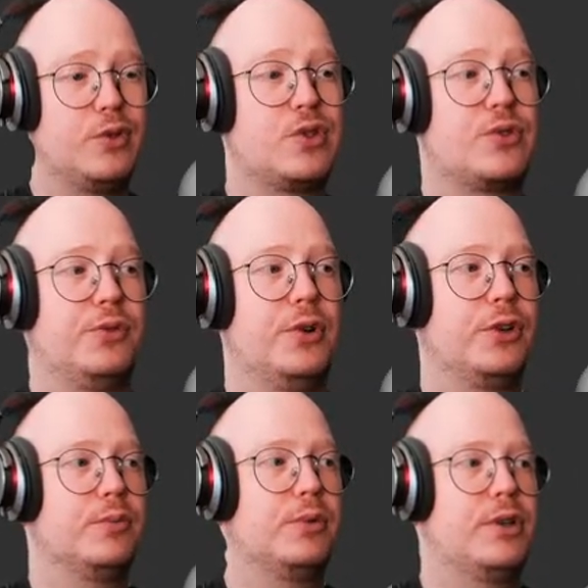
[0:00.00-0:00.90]

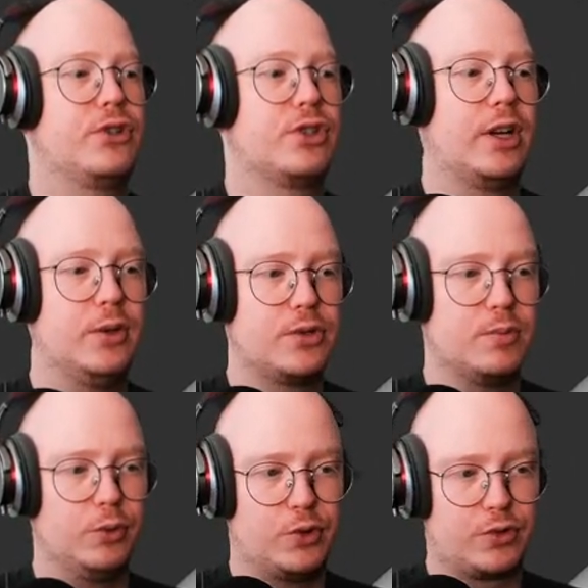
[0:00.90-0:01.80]
Stronger brush, I use
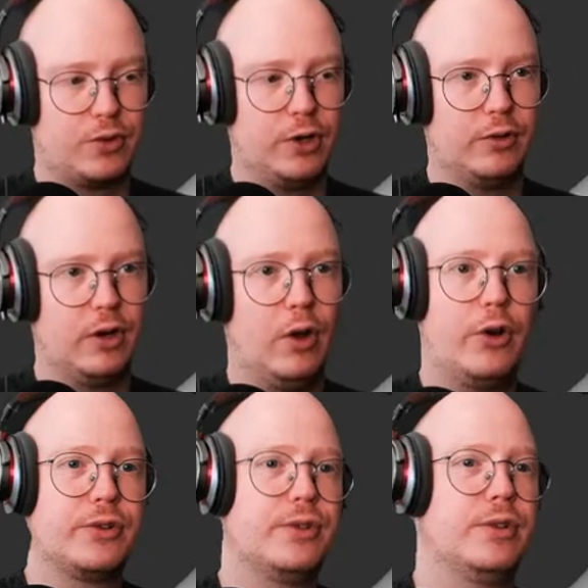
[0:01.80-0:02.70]
Smooth Stronger a
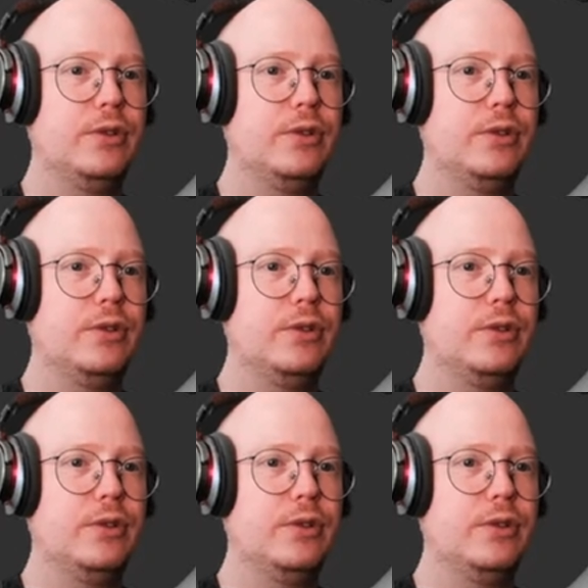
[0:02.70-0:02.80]
lot.